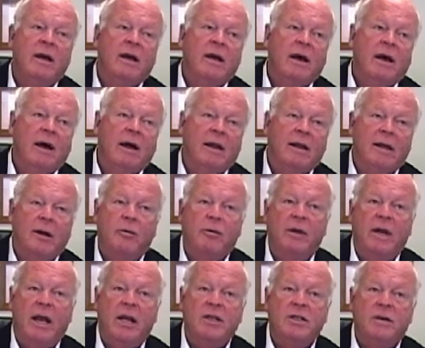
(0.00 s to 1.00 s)

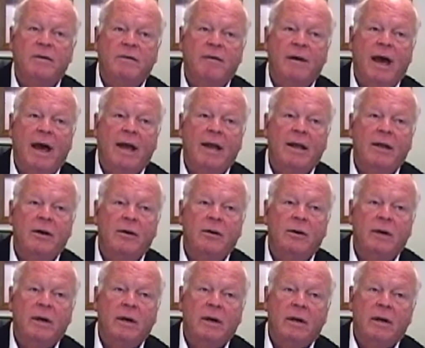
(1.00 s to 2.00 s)
liquidation
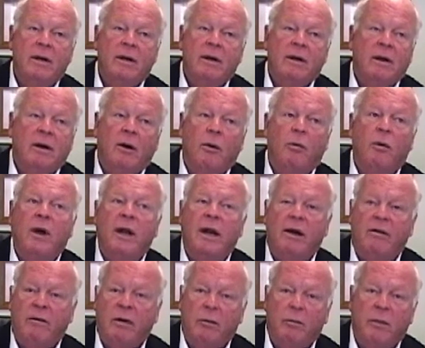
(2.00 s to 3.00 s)
value, or whatever,